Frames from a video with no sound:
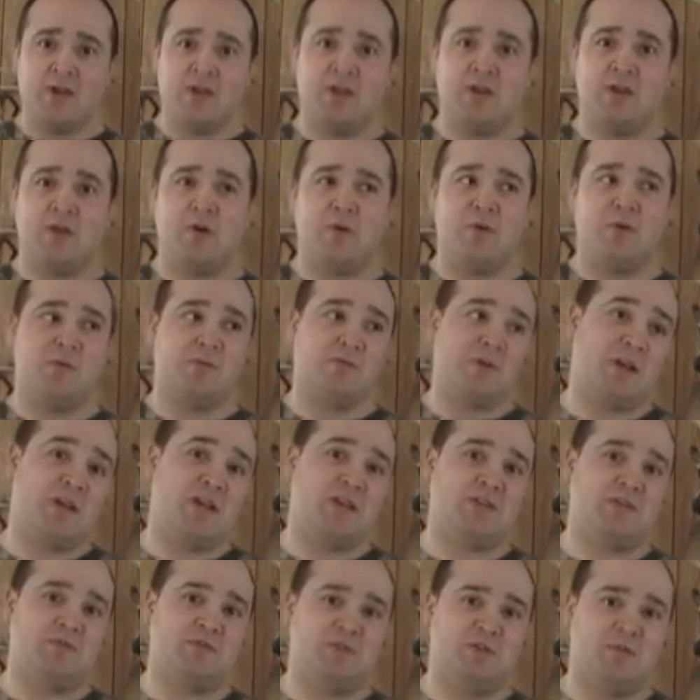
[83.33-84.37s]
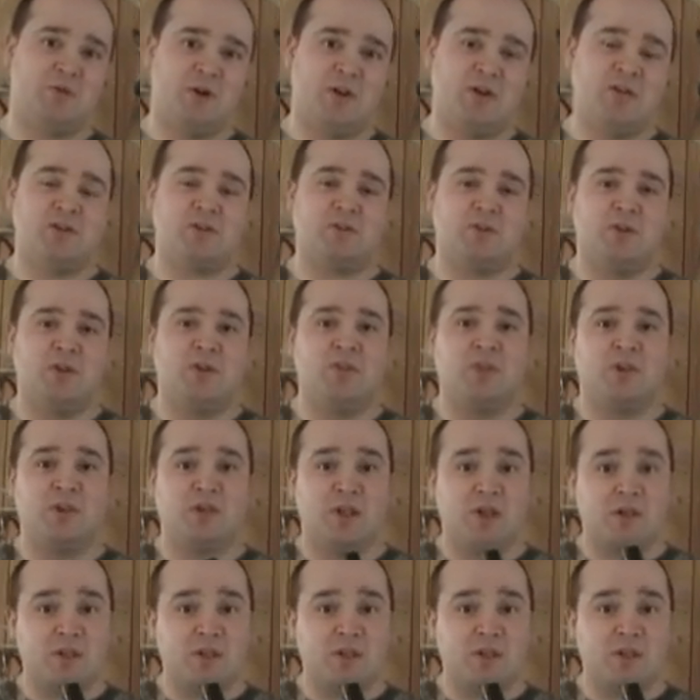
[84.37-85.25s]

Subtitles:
in case of duress or anything like